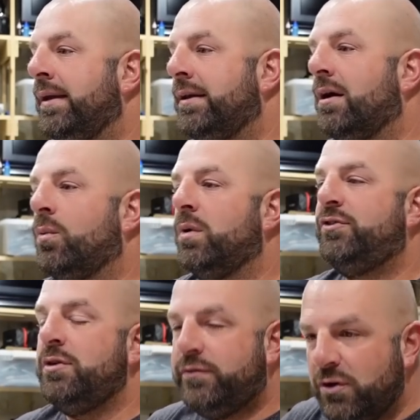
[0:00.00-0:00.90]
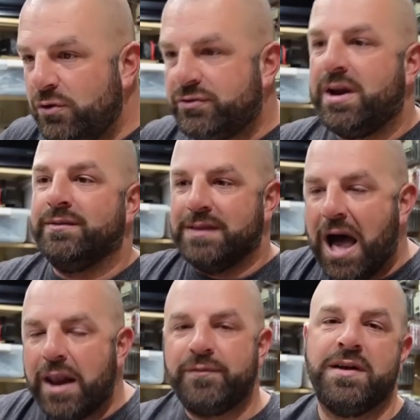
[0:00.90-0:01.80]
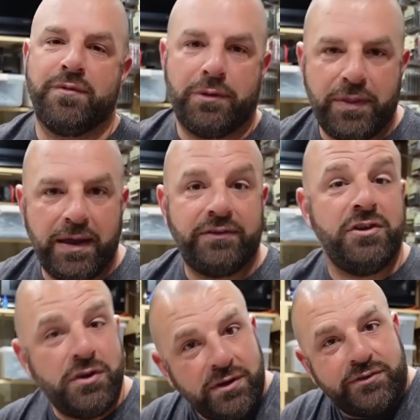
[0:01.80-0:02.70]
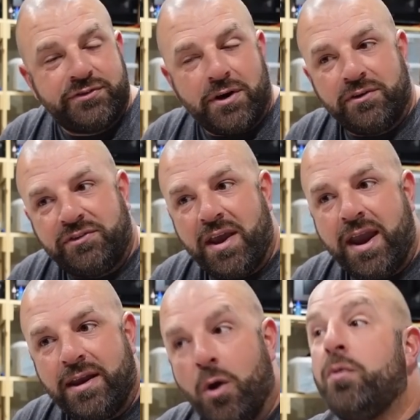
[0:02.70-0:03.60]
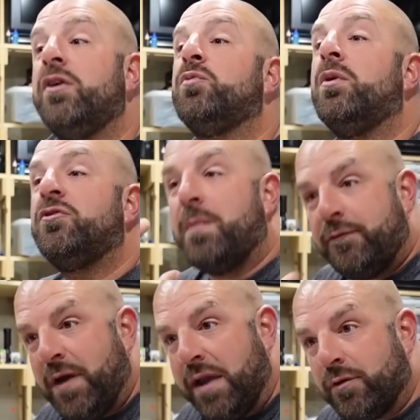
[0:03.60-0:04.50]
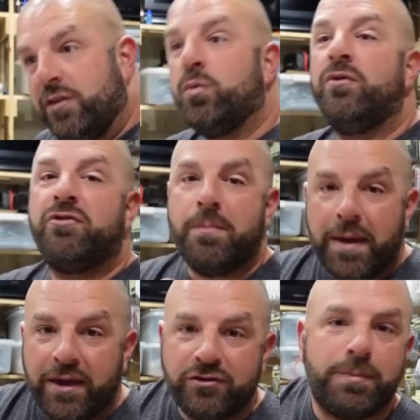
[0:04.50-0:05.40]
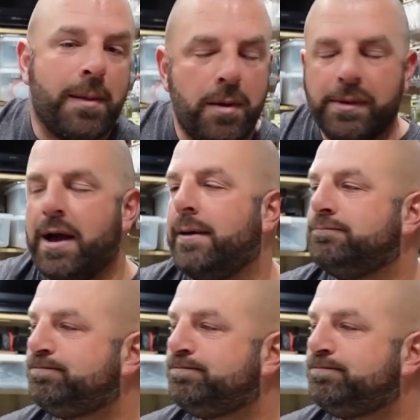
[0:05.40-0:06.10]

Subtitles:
You know, once you've used a lot of different things, then you can start saying, oh, this one's my favorite, this one's the best, blah, blah, blah.